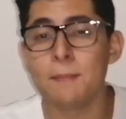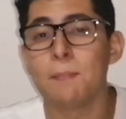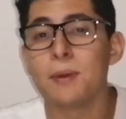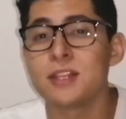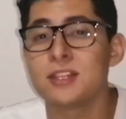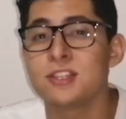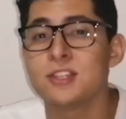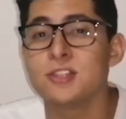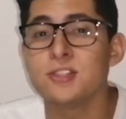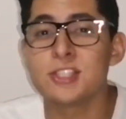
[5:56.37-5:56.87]

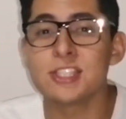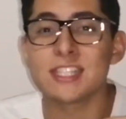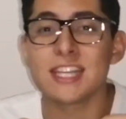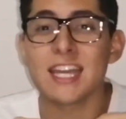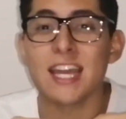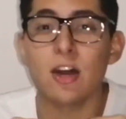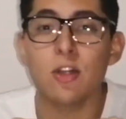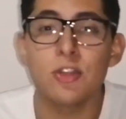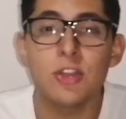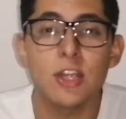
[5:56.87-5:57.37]
but to
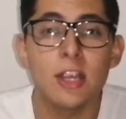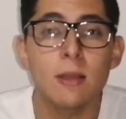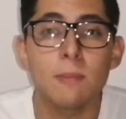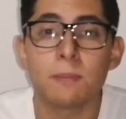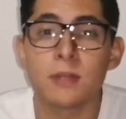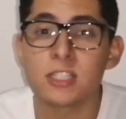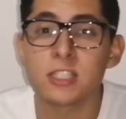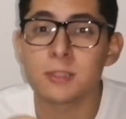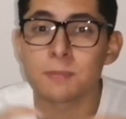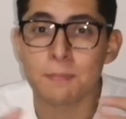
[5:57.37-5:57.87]
scale their
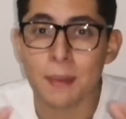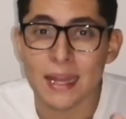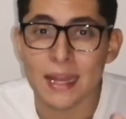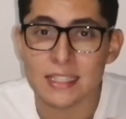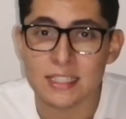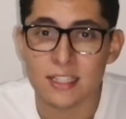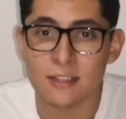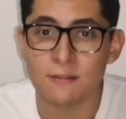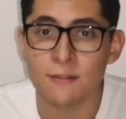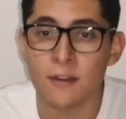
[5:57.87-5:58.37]

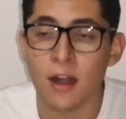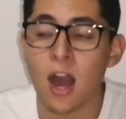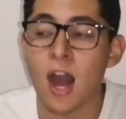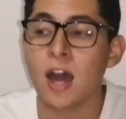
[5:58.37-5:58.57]
perspective